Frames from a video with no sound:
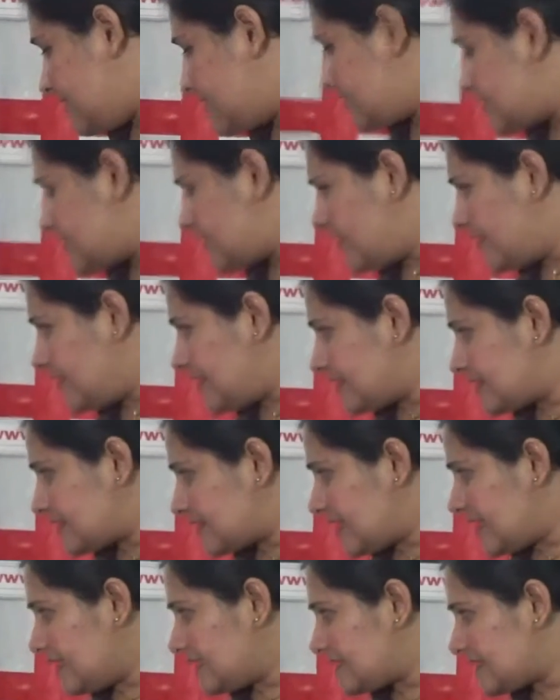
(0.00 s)
So in this
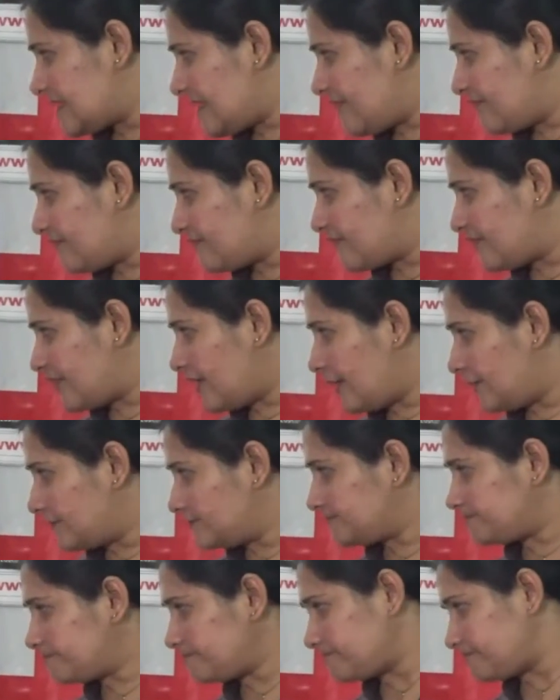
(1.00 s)
case, I've
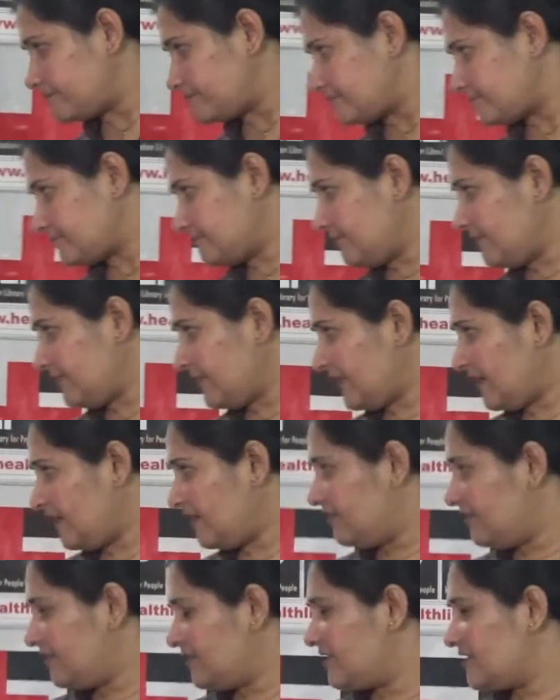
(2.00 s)

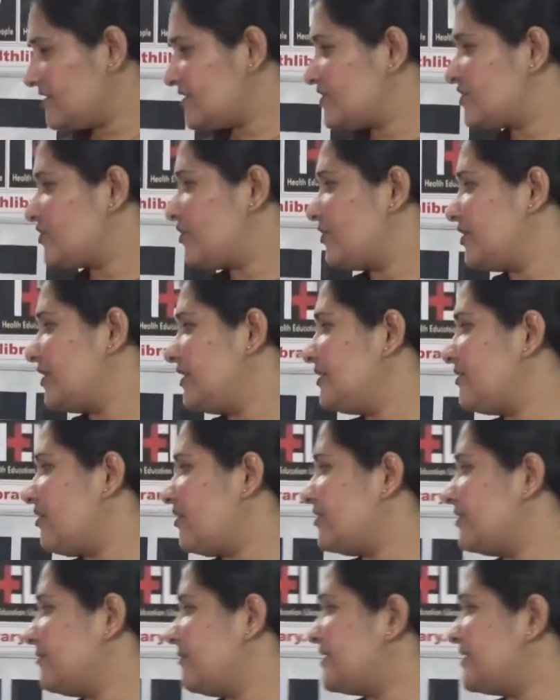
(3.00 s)
the story or the